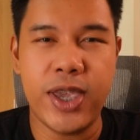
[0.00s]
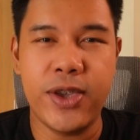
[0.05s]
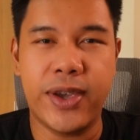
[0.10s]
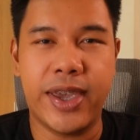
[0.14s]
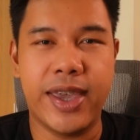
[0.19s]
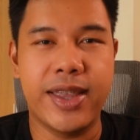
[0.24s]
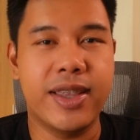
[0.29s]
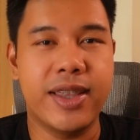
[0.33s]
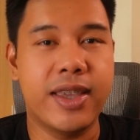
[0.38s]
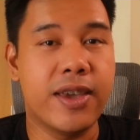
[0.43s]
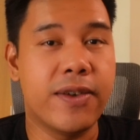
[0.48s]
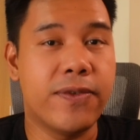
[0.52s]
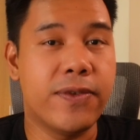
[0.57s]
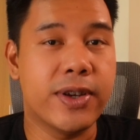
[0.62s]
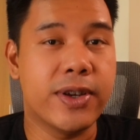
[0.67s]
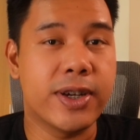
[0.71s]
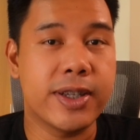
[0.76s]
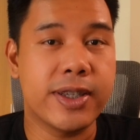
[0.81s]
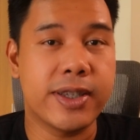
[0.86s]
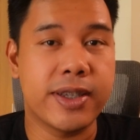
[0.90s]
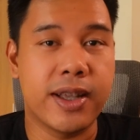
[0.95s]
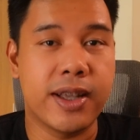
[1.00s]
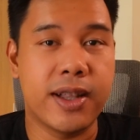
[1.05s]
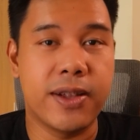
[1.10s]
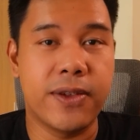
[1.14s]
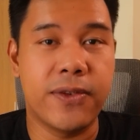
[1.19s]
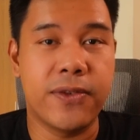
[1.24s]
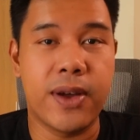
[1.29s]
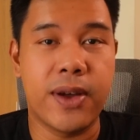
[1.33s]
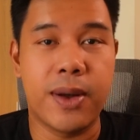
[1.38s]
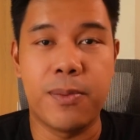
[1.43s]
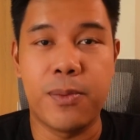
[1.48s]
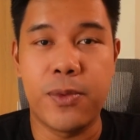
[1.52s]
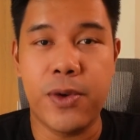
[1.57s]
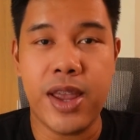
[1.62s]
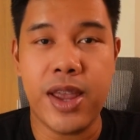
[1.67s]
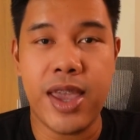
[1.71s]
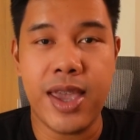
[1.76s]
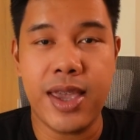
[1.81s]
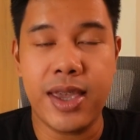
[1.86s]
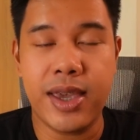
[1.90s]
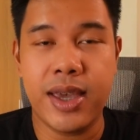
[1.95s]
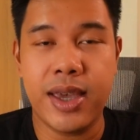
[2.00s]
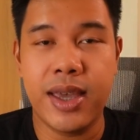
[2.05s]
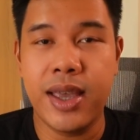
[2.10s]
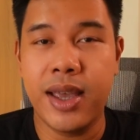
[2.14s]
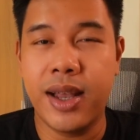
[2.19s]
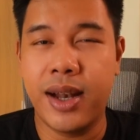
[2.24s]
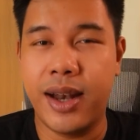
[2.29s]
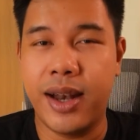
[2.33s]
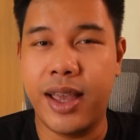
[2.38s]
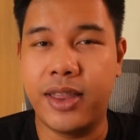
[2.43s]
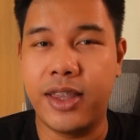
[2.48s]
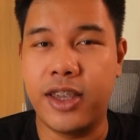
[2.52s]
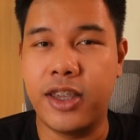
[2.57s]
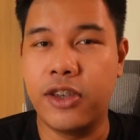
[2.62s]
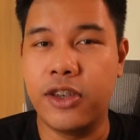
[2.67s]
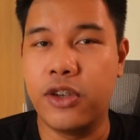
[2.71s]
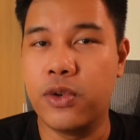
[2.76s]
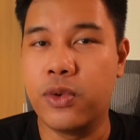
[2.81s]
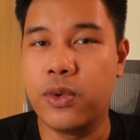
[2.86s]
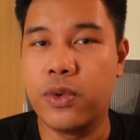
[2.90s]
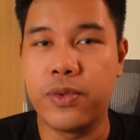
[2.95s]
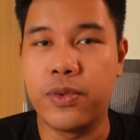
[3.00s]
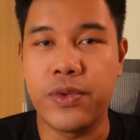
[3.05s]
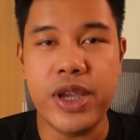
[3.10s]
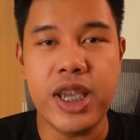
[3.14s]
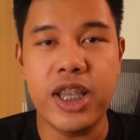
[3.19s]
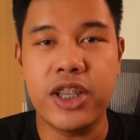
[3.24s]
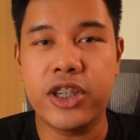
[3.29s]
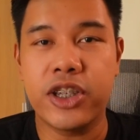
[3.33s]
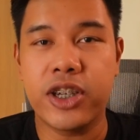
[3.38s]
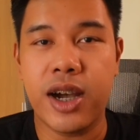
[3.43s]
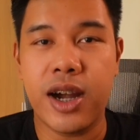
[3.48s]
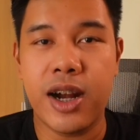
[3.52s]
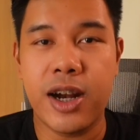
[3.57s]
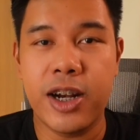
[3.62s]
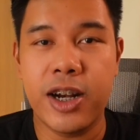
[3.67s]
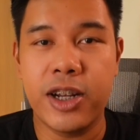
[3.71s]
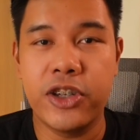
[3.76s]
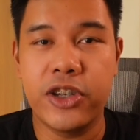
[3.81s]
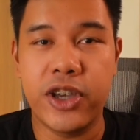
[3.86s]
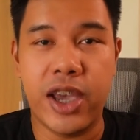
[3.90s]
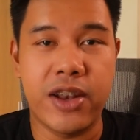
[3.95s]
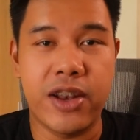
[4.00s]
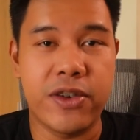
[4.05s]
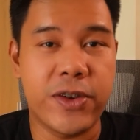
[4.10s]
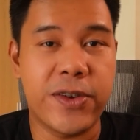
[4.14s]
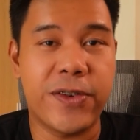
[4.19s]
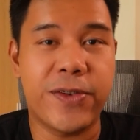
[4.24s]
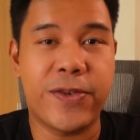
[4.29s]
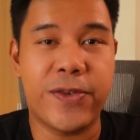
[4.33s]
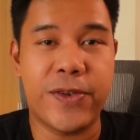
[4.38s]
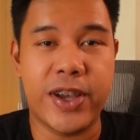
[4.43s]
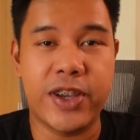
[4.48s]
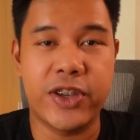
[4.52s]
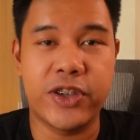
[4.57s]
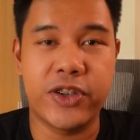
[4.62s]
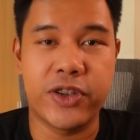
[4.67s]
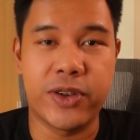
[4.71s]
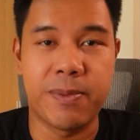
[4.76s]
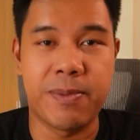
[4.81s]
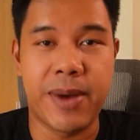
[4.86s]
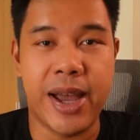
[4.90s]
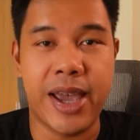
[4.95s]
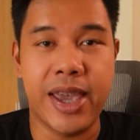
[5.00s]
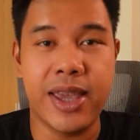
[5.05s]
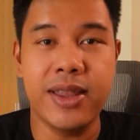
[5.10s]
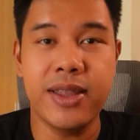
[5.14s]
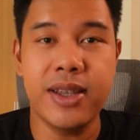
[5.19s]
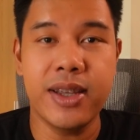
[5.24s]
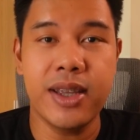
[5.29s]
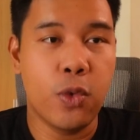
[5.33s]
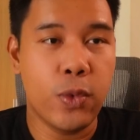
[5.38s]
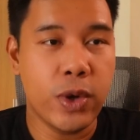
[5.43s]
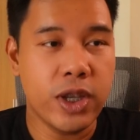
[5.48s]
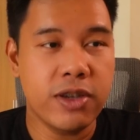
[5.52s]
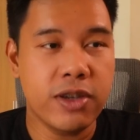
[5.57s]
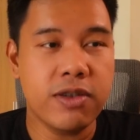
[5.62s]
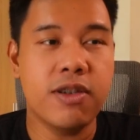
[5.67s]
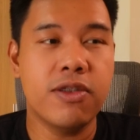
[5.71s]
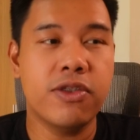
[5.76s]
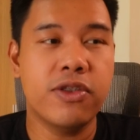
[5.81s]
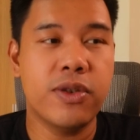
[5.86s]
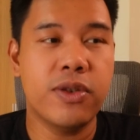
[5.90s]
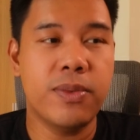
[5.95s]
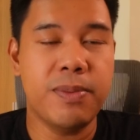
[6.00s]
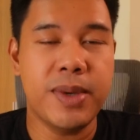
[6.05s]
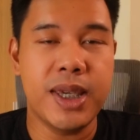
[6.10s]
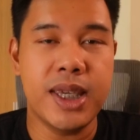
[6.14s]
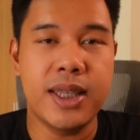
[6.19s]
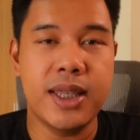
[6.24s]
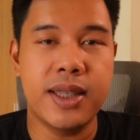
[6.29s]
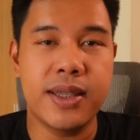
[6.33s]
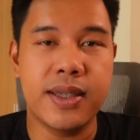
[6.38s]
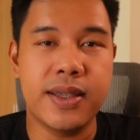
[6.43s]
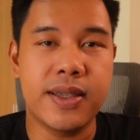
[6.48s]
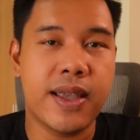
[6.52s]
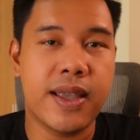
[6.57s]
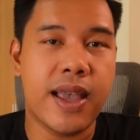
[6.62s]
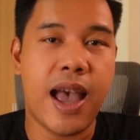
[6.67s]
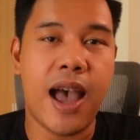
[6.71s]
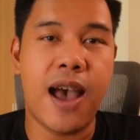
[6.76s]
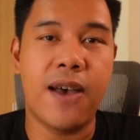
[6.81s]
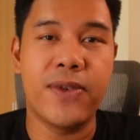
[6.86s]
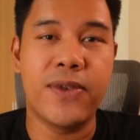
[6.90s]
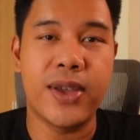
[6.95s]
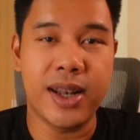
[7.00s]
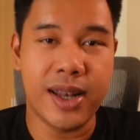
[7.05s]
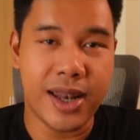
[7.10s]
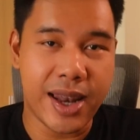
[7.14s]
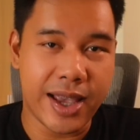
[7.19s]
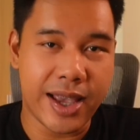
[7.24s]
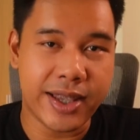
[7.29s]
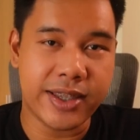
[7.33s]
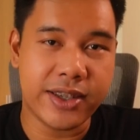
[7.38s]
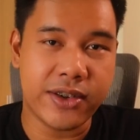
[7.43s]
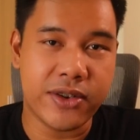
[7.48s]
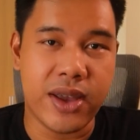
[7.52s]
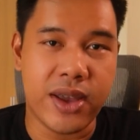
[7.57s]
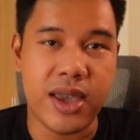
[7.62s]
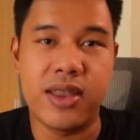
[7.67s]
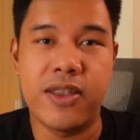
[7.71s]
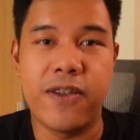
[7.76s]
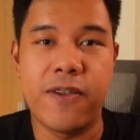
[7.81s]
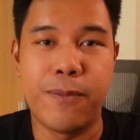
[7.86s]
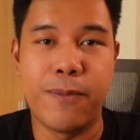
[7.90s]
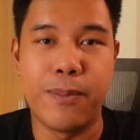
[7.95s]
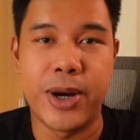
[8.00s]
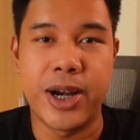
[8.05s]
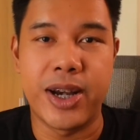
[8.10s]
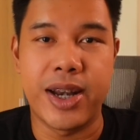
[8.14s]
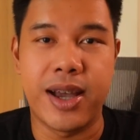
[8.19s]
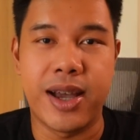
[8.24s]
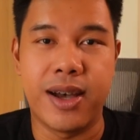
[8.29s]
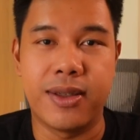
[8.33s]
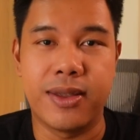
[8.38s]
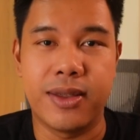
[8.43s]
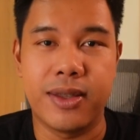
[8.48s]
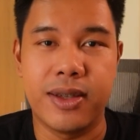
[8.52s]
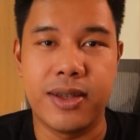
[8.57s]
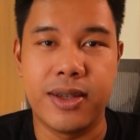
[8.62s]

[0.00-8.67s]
you can give yourself a break, letting you recharge and refresh your mind, which also means having less creative burnout.